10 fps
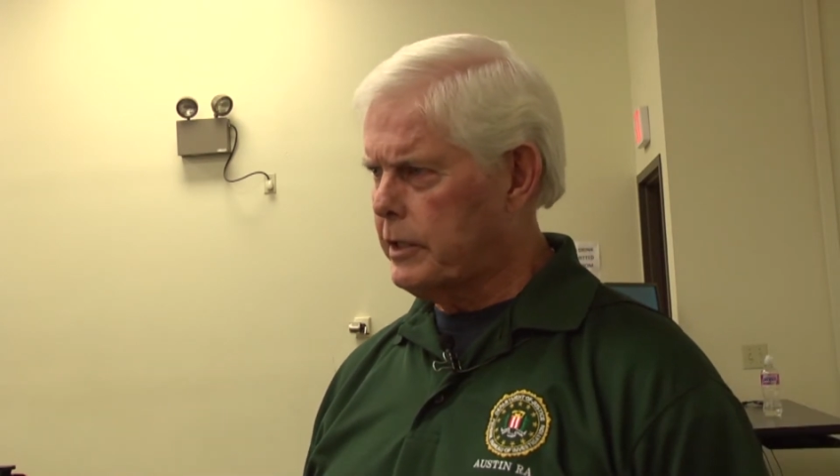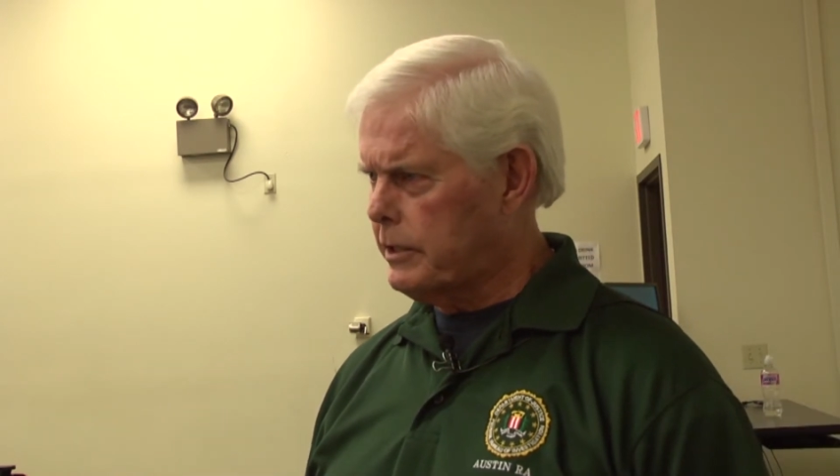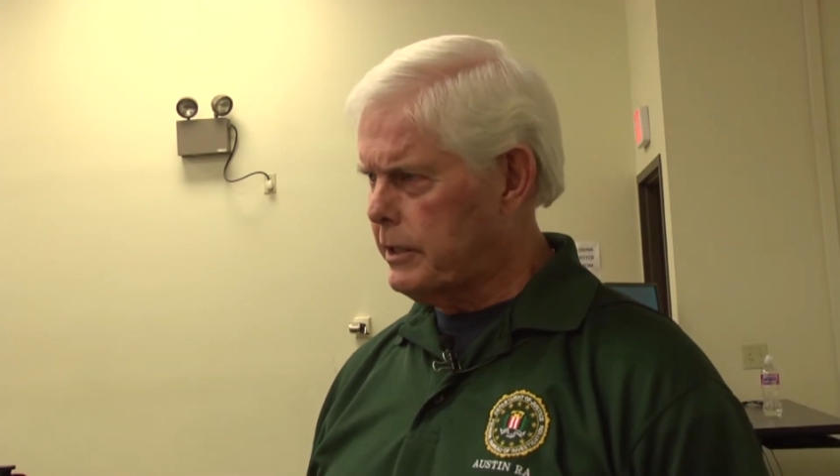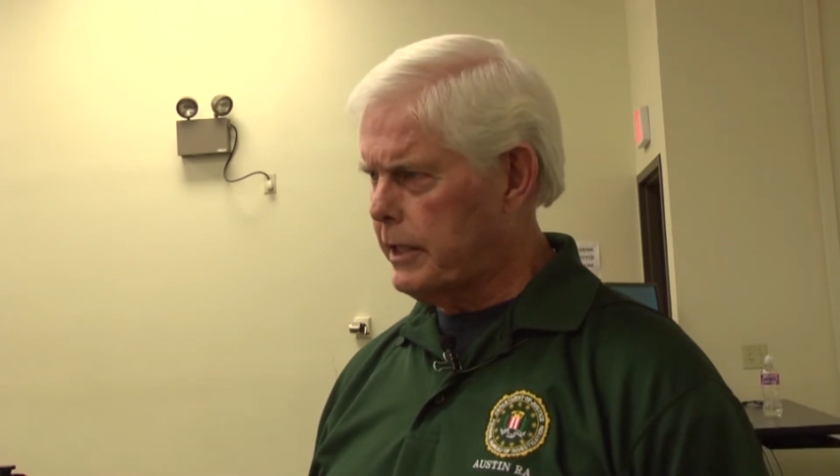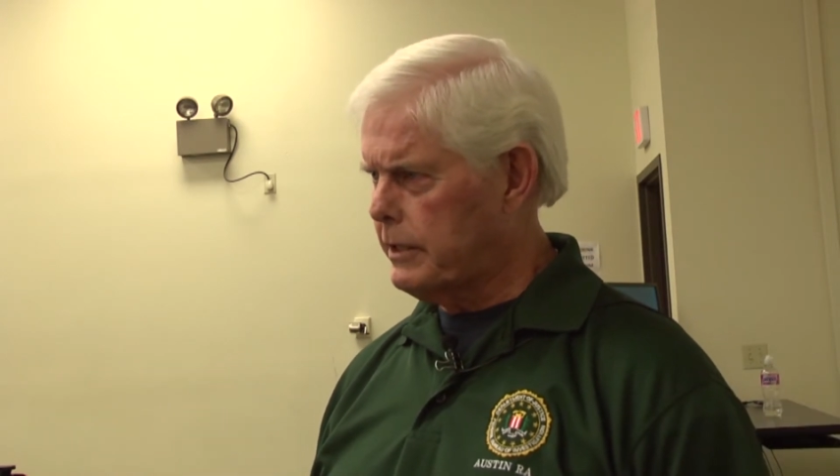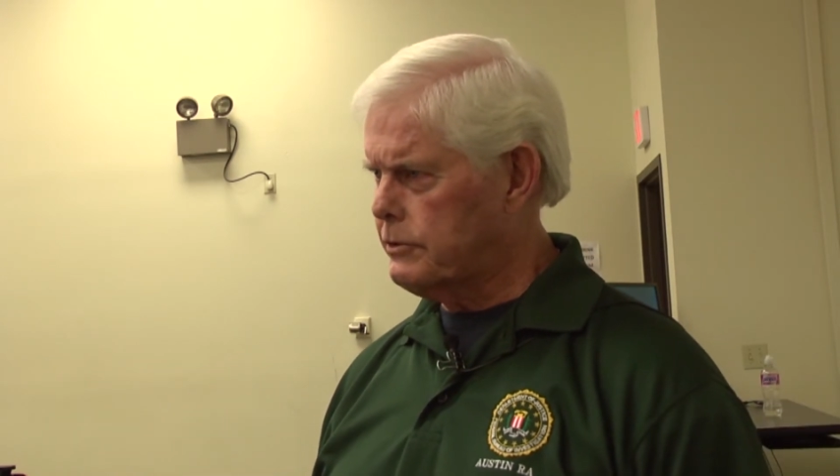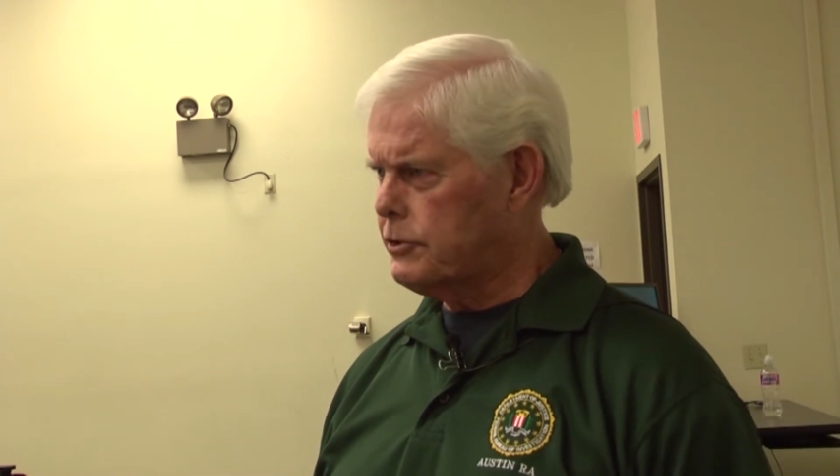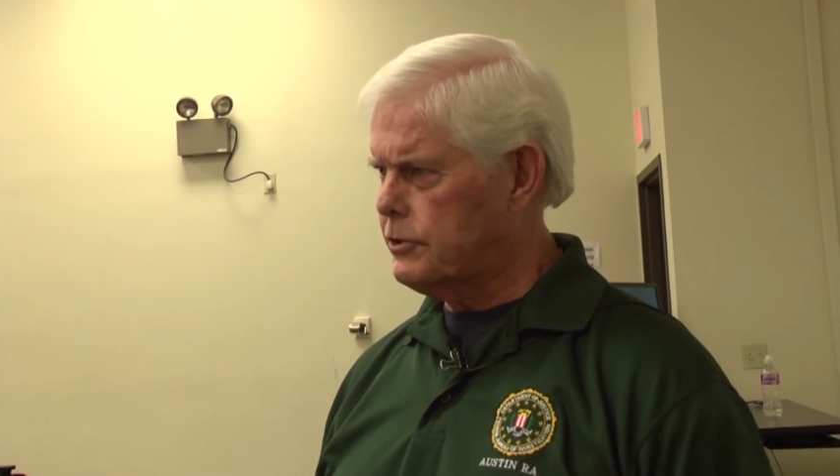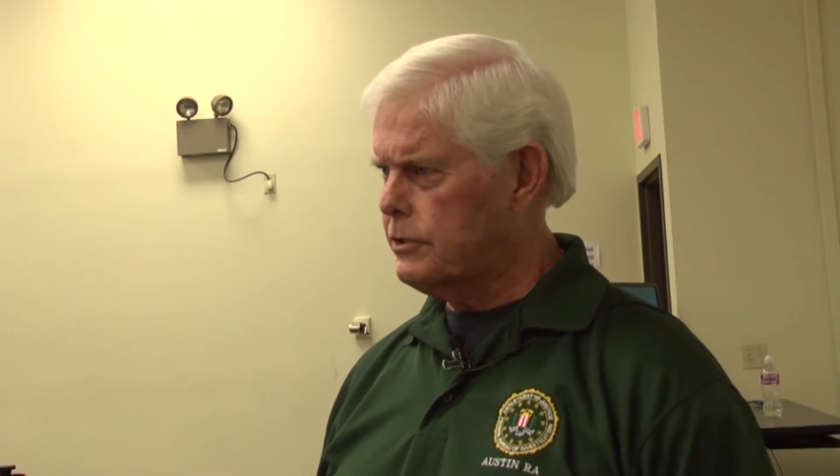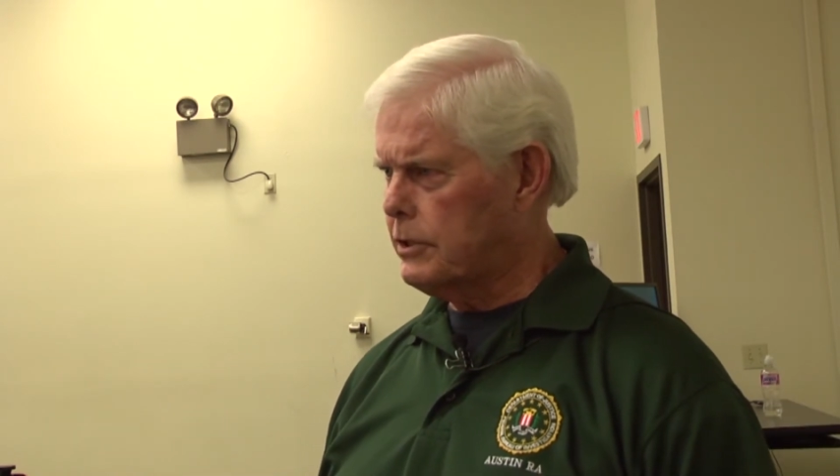
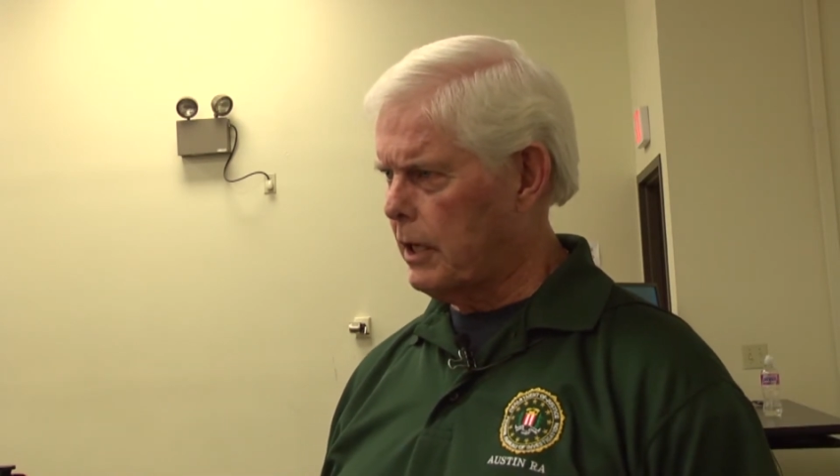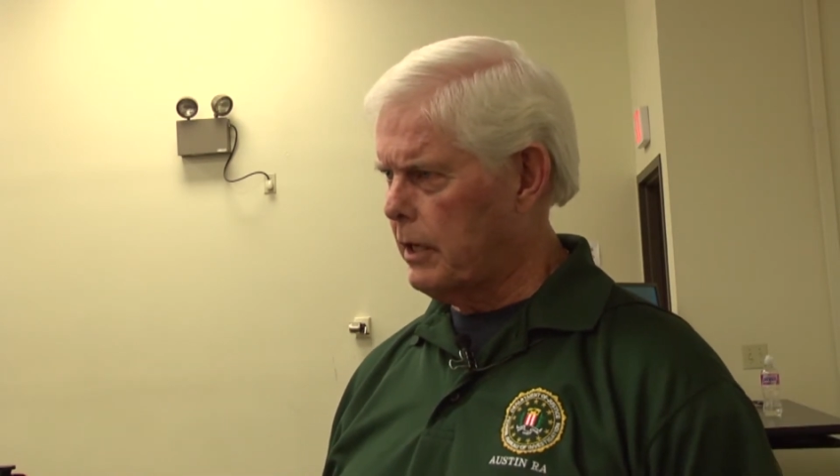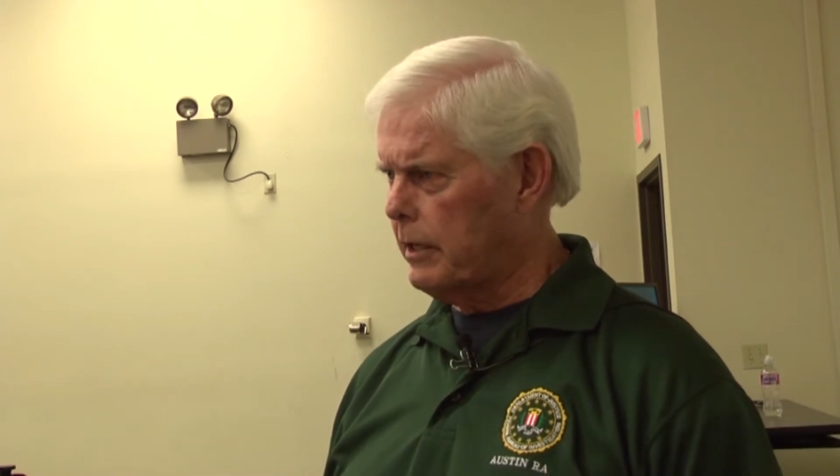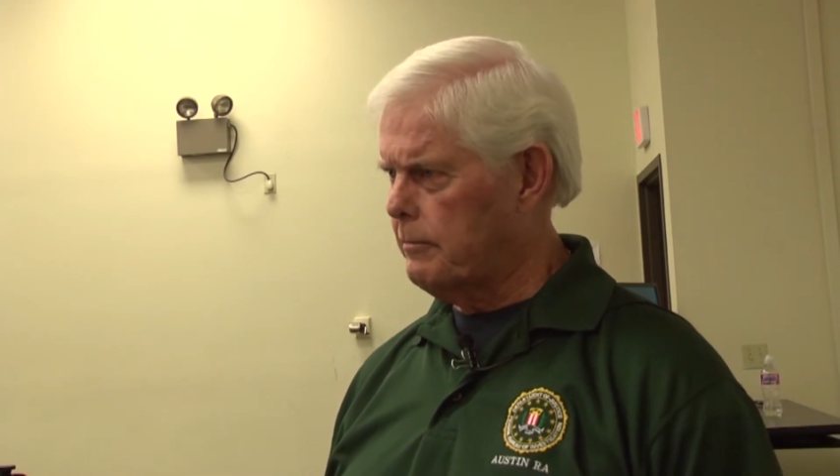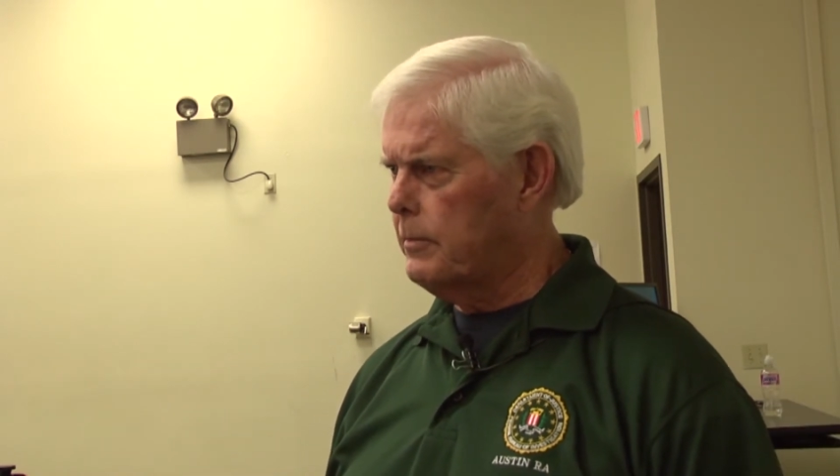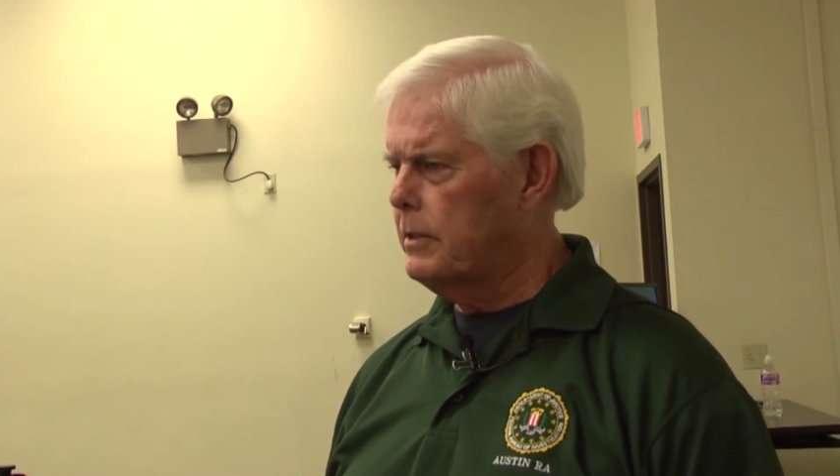intense time.